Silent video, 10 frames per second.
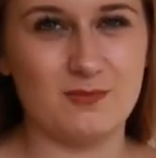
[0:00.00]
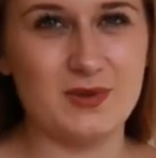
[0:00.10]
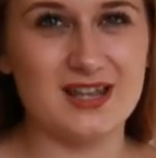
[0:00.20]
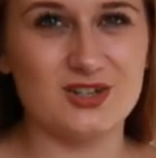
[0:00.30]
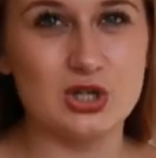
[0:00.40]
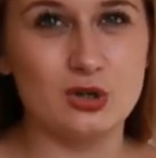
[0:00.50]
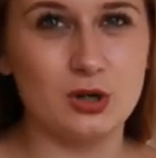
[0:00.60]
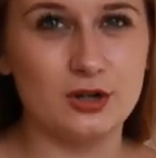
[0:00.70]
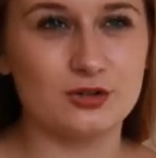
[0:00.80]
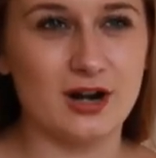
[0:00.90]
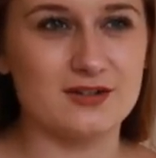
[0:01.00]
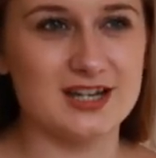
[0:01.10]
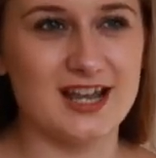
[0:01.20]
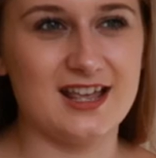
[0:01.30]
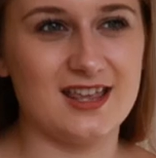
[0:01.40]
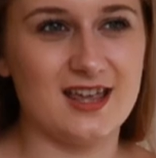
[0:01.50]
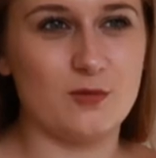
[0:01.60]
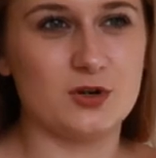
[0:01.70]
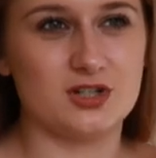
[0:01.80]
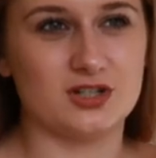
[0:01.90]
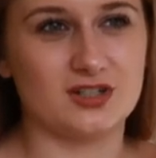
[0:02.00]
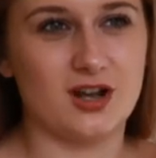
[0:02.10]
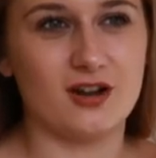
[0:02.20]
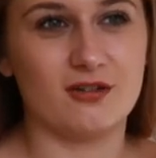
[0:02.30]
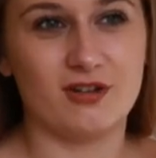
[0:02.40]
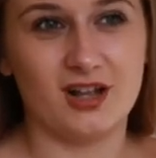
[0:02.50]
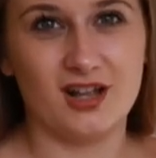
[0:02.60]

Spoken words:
bit too loose around here that it would just kind of